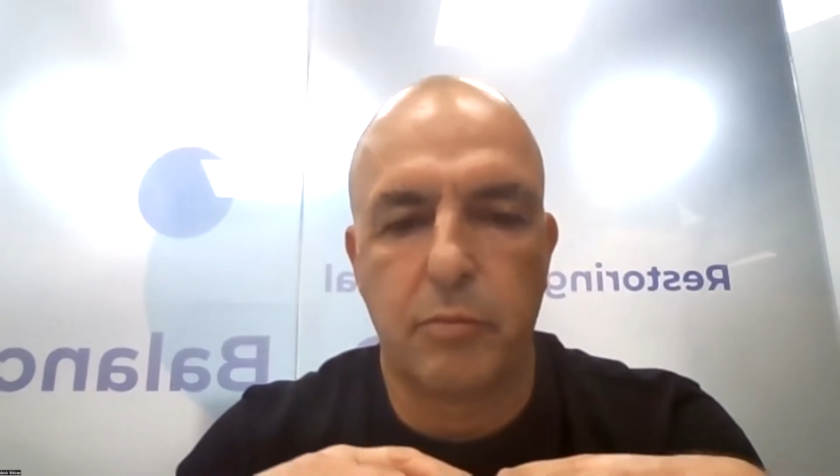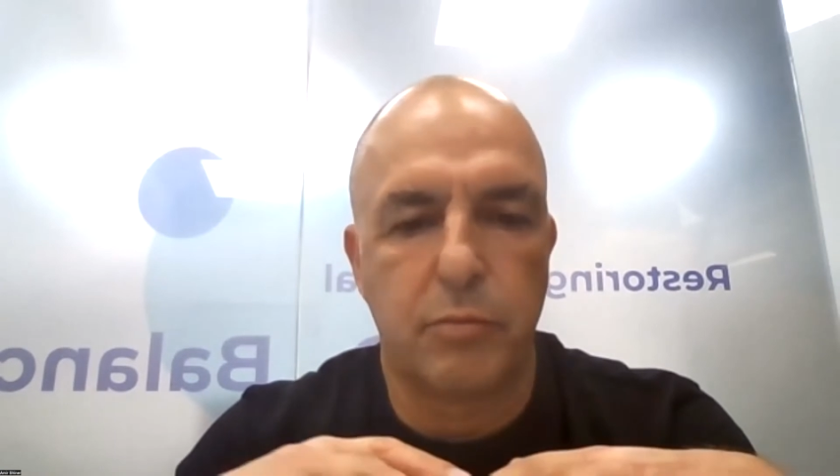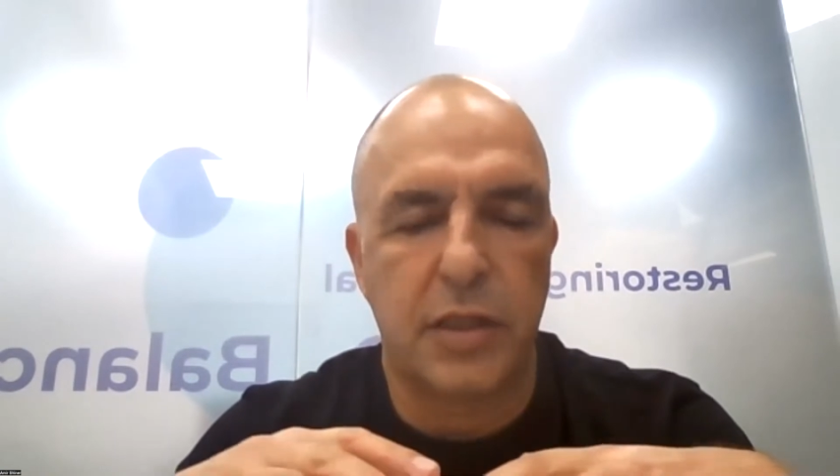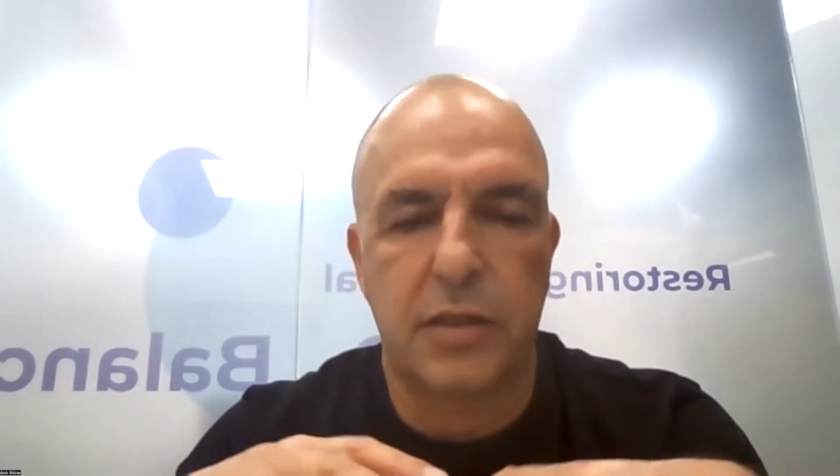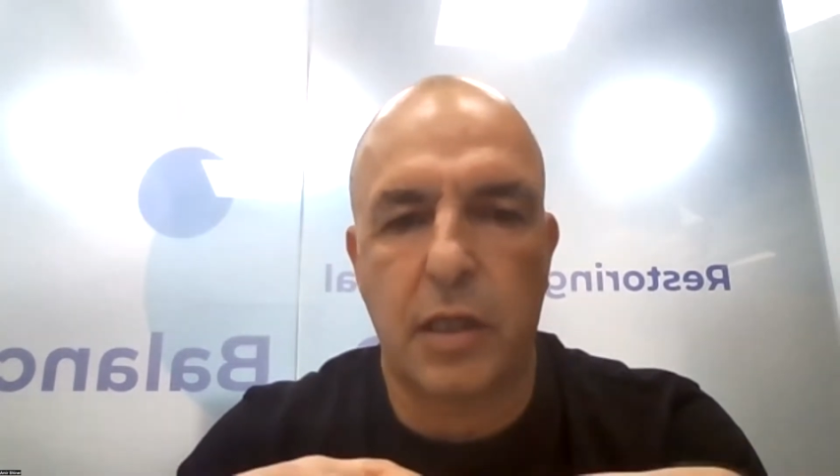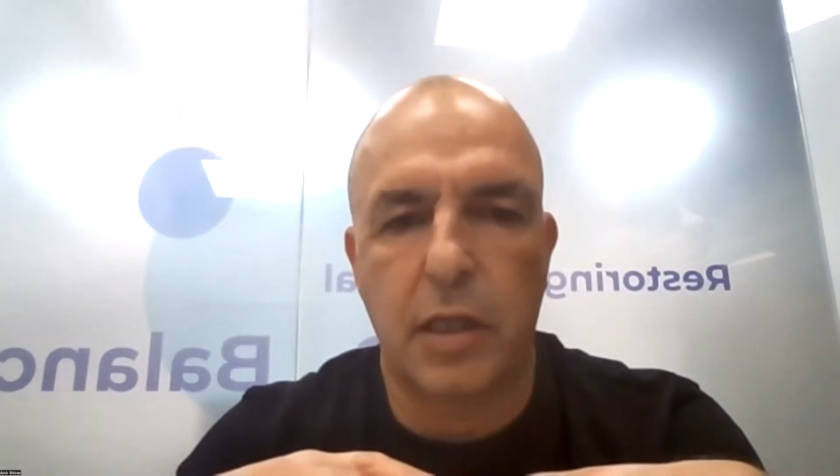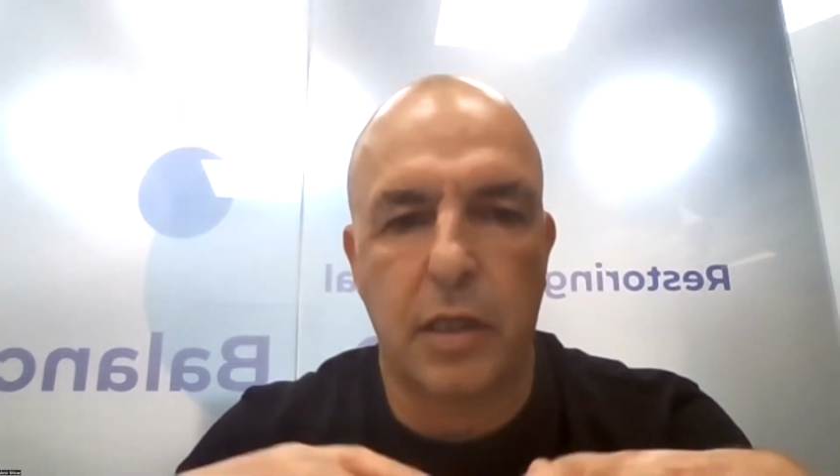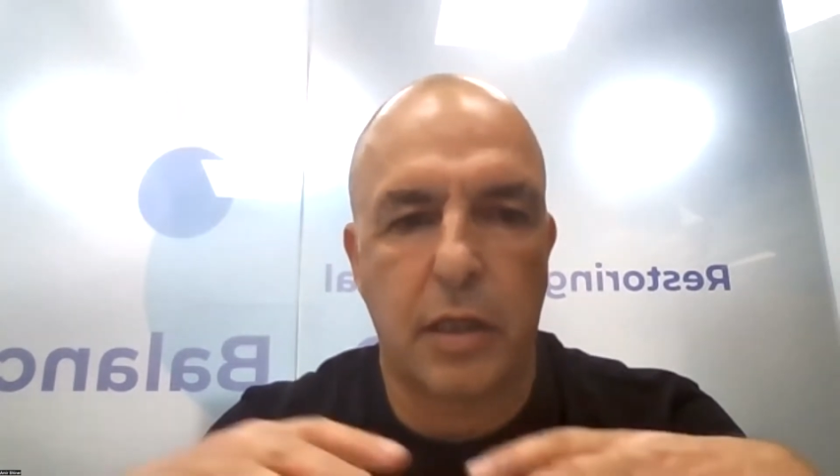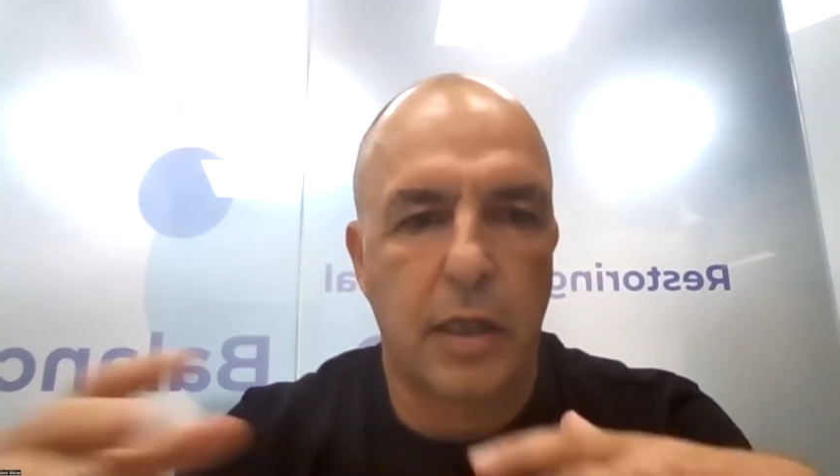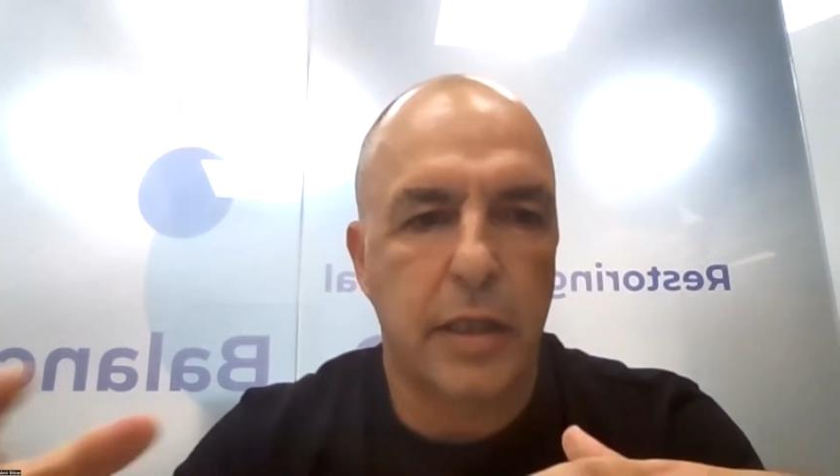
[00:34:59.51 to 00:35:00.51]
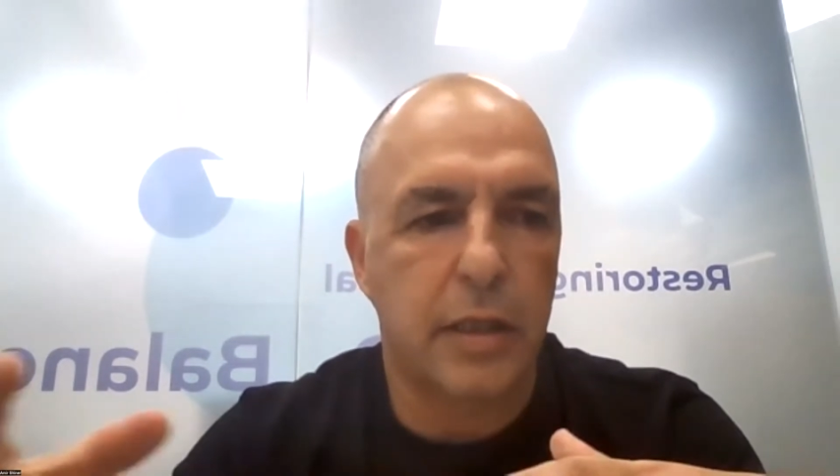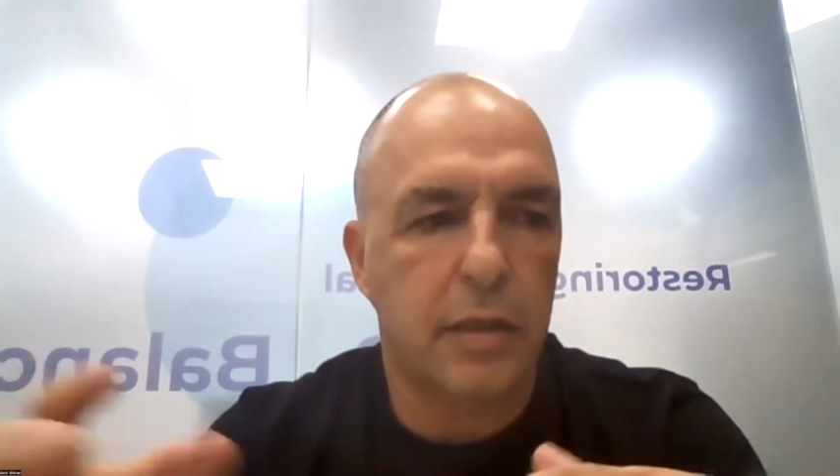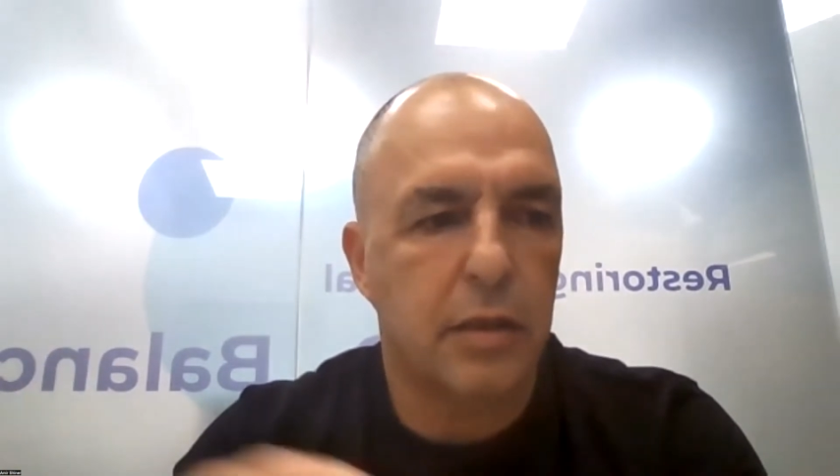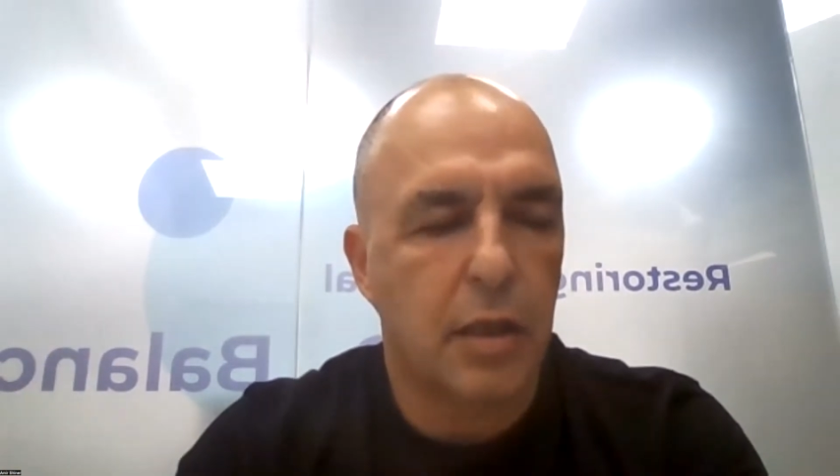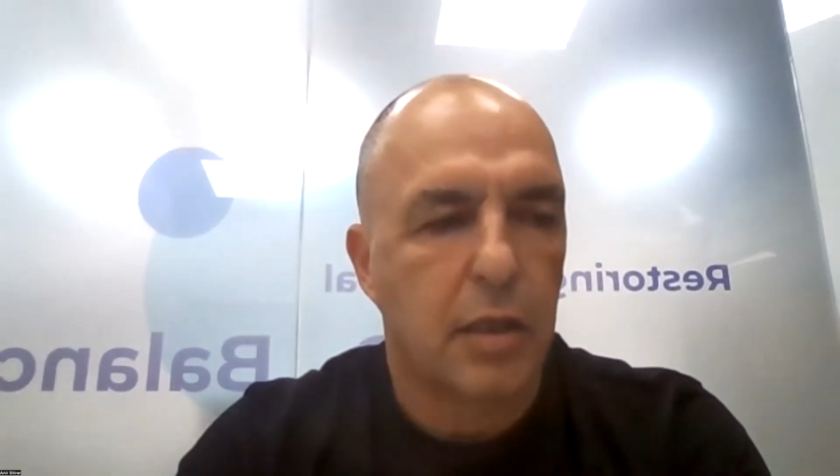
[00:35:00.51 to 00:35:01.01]
basically
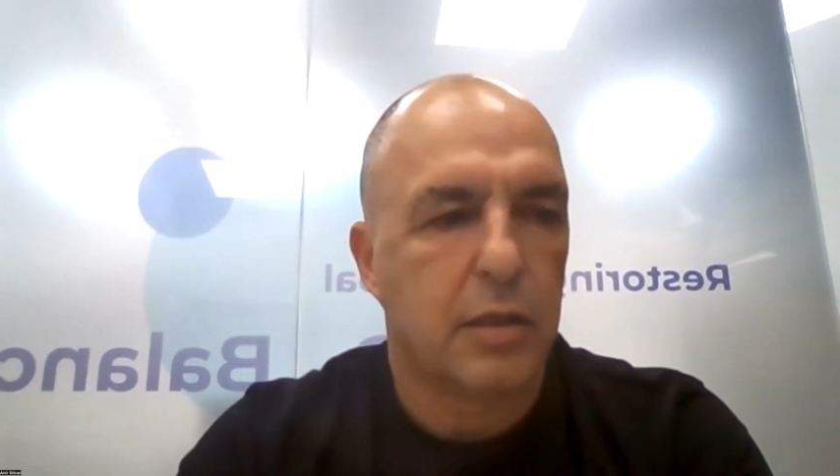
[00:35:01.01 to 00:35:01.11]
clean,